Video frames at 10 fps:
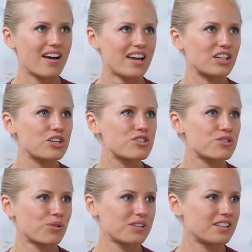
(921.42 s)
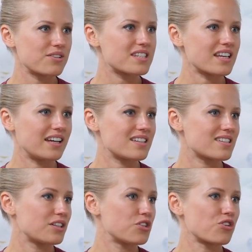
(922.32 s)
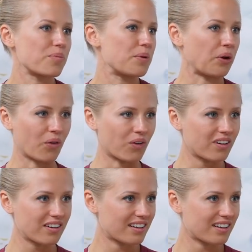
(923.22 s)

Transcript: an extraordinary scientist and entrepreneur.